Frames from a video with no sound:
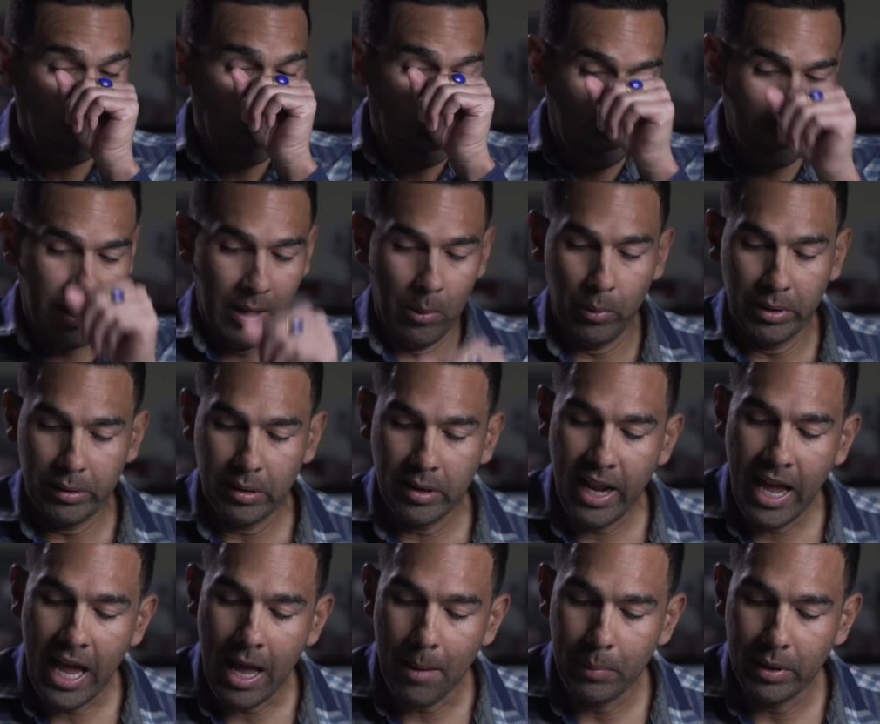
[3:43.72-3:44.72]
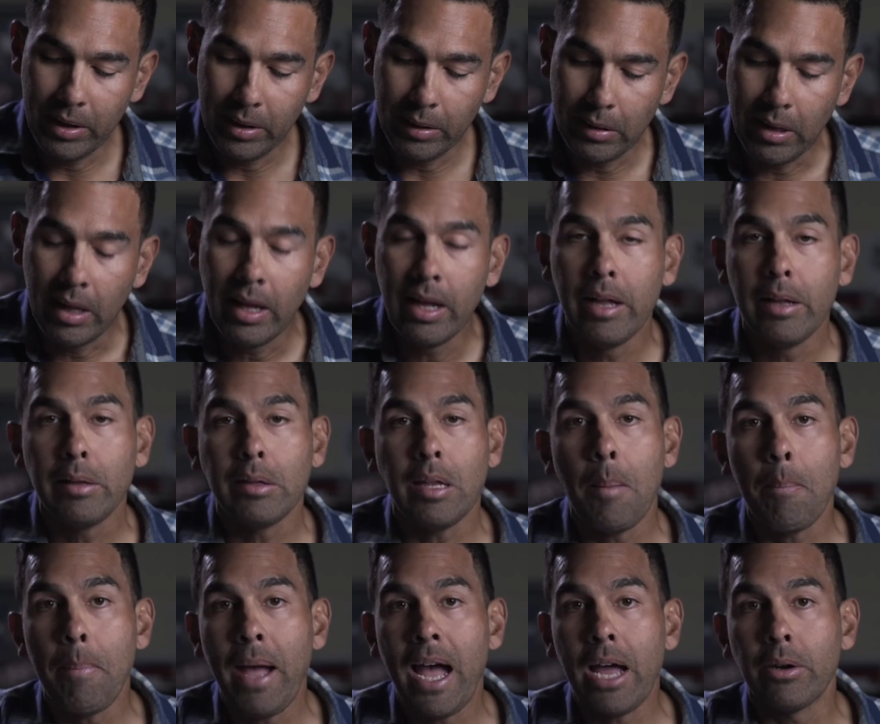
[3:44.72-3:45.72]
And then what's going to happen is
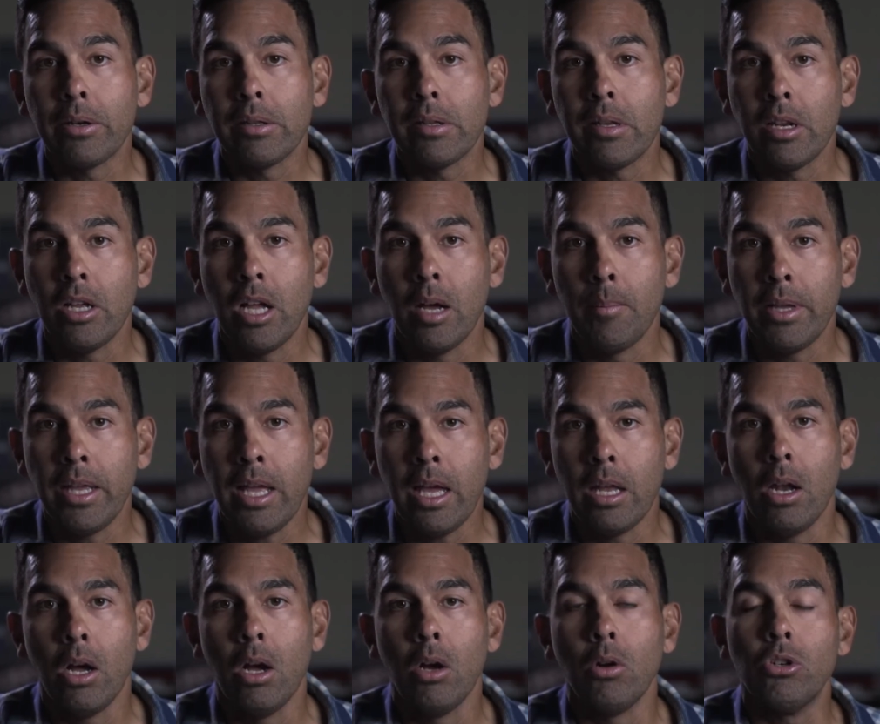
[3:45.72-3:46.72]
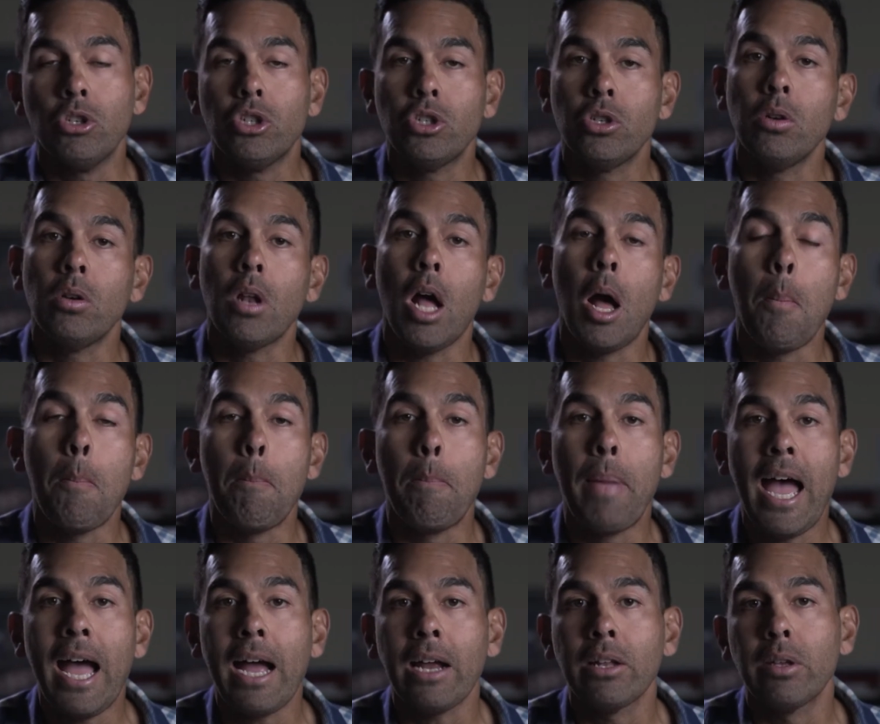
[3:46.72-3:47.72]
same pattern is going to come again. Oh, shoot, I'm
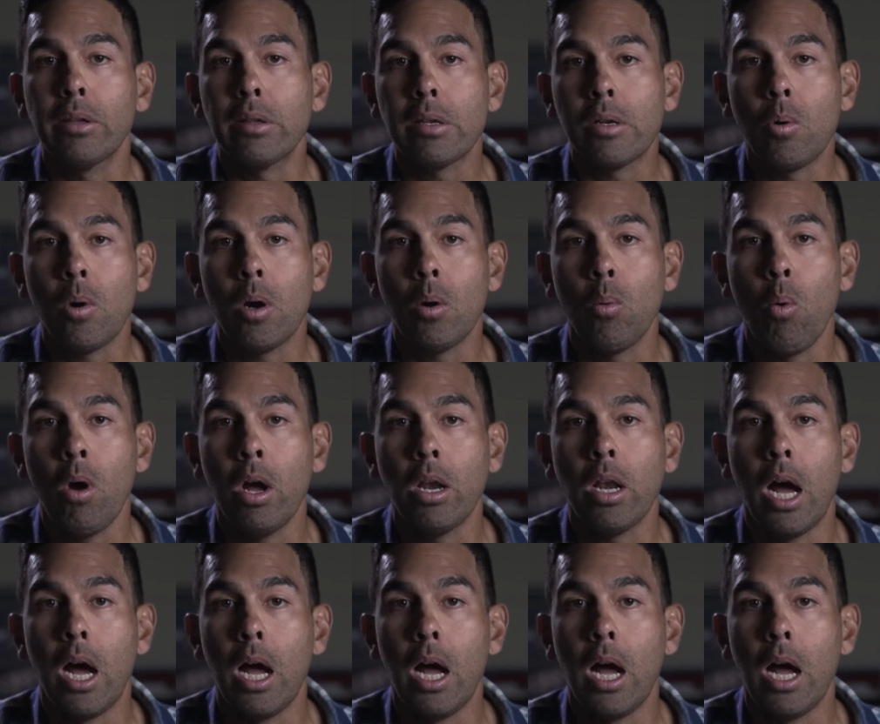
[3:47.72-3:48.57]
back to square one.